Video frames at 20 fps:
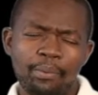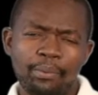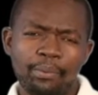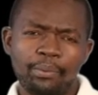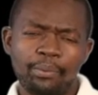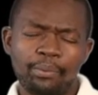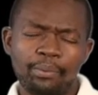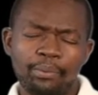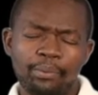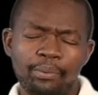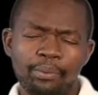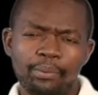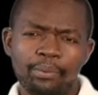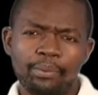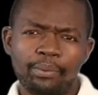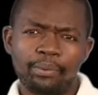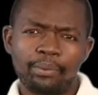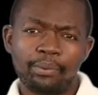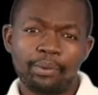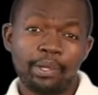You can
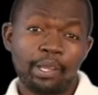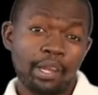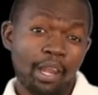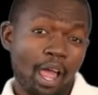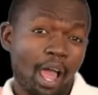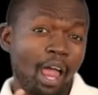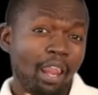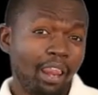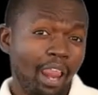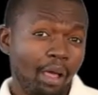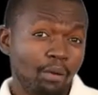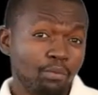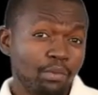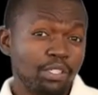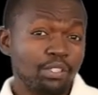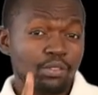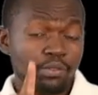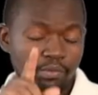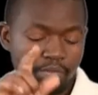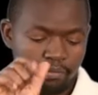write those
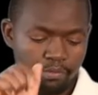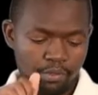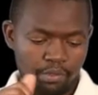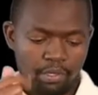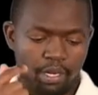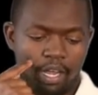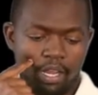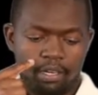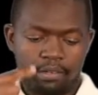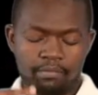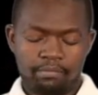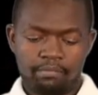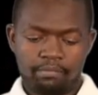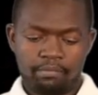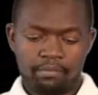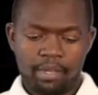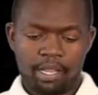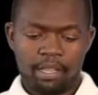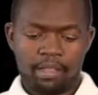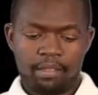five
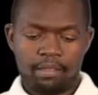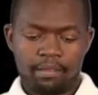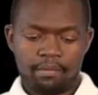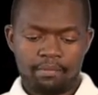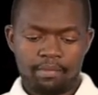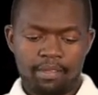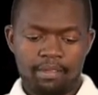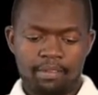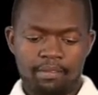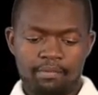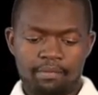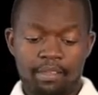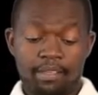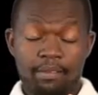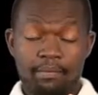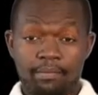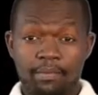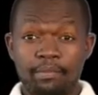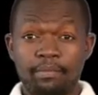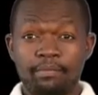questions
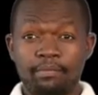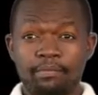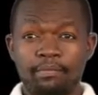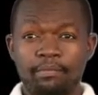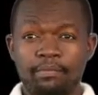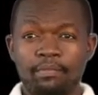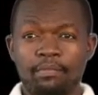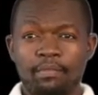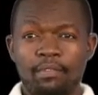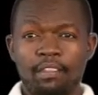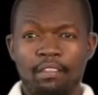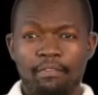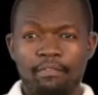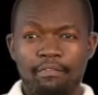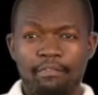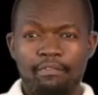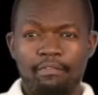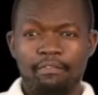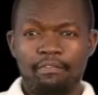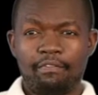in your art book
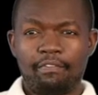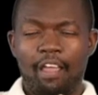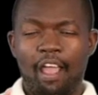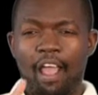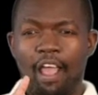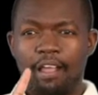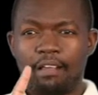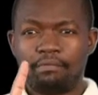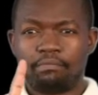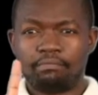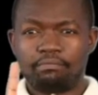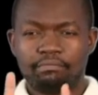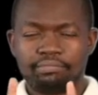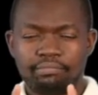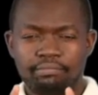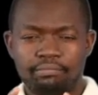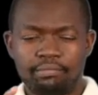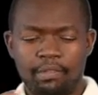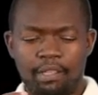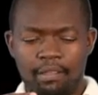and uh, you
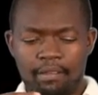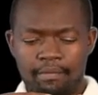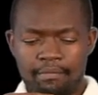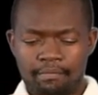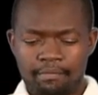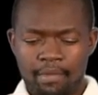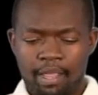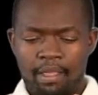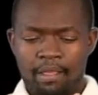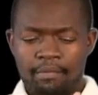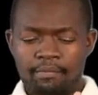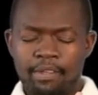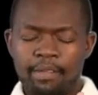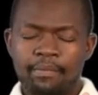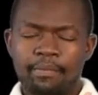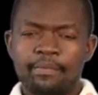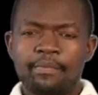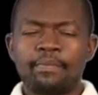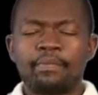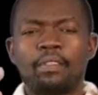can quickly think
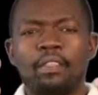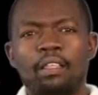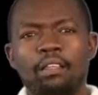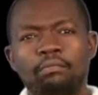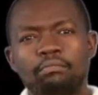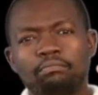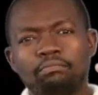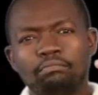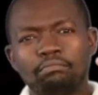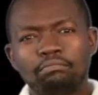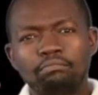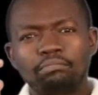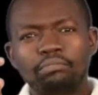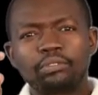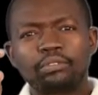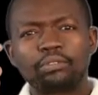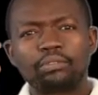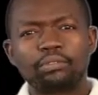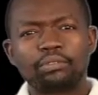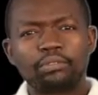of the
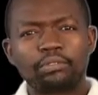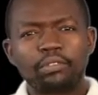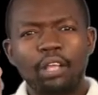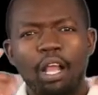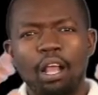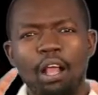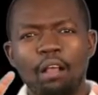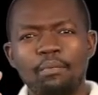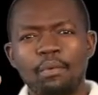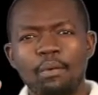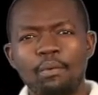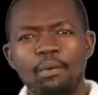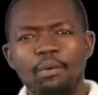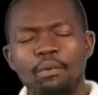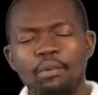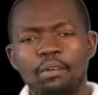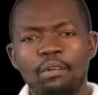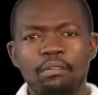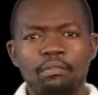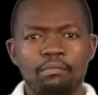right
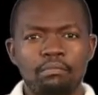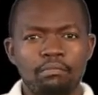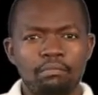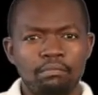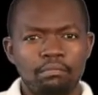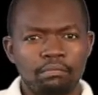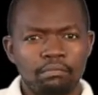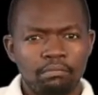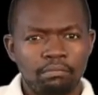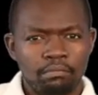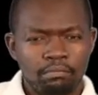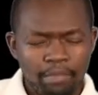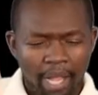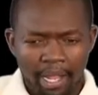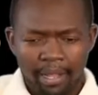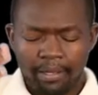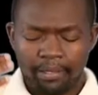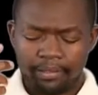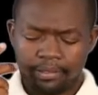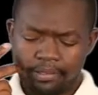definition you
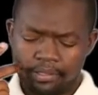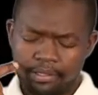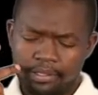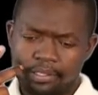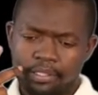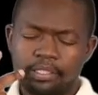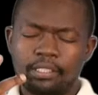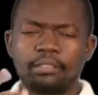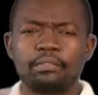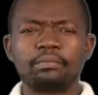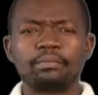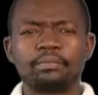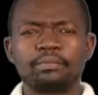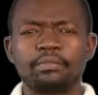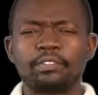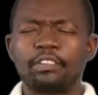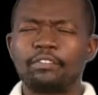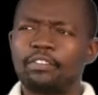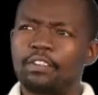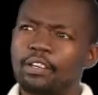could give to
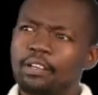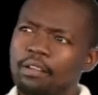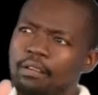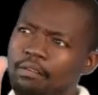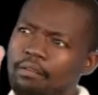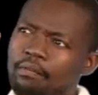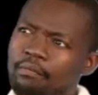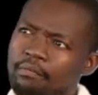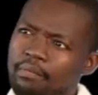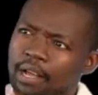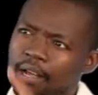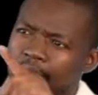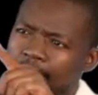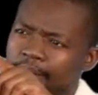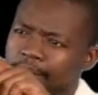these terms.